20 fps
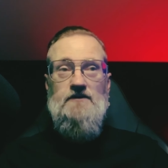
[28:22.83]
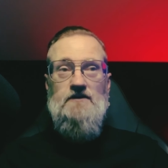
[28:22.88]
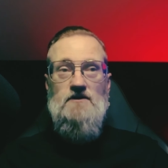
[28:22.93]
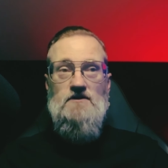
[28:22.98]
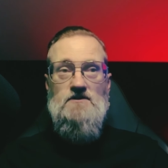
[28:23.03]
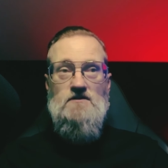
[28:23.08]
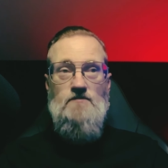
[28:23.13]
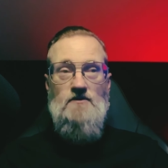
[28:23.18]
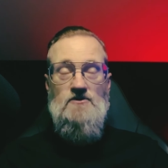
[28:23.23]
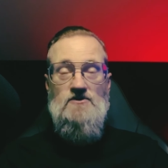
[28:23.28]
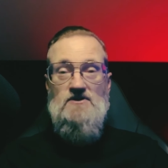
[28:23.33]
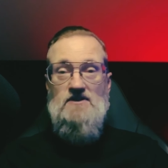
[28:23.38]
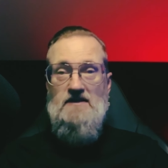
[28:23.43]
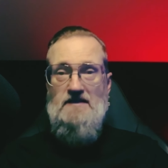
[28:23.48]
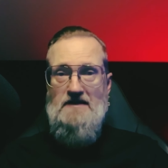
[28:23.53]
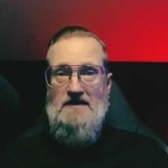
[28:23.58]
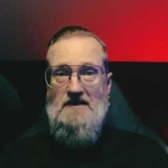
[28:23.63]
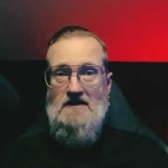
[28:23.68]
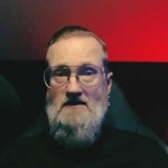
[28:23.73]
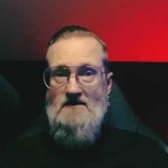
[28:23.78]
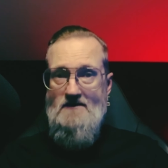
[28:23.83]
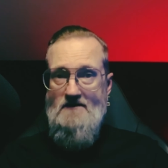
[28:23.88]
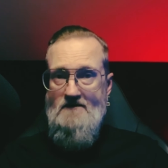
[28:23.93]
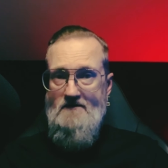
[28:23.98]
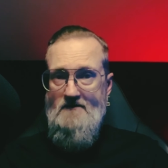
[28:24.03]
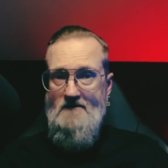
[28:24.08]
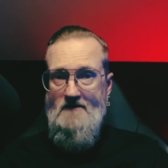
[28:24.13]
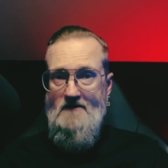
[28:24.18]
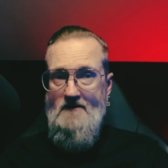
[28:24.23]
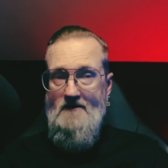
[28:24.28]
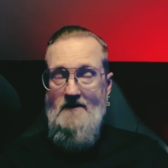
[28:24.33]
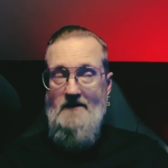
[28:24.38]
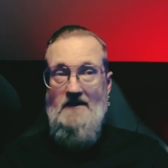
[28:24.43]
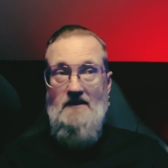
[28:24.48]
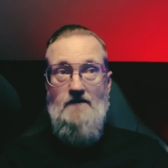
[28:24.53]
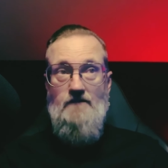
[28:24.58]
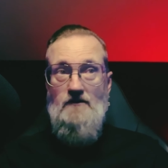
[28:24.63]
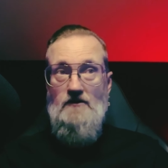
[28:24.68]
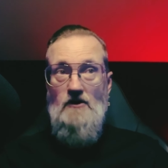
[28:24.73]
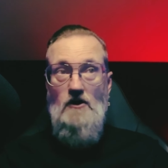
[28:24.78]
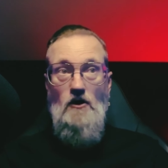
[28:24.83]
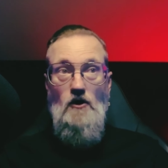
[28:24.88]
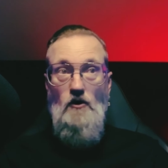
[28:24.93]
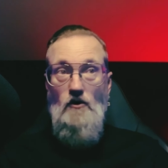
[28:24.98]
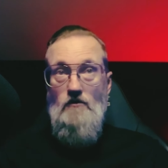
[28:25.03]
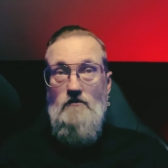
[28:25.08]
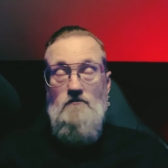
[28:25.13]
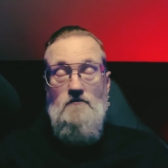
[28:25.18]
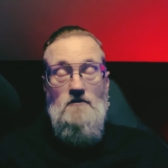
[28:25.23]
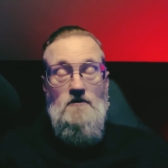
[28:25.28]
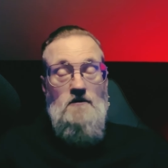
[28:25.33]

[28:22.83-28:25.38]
they're supposed to eat, even though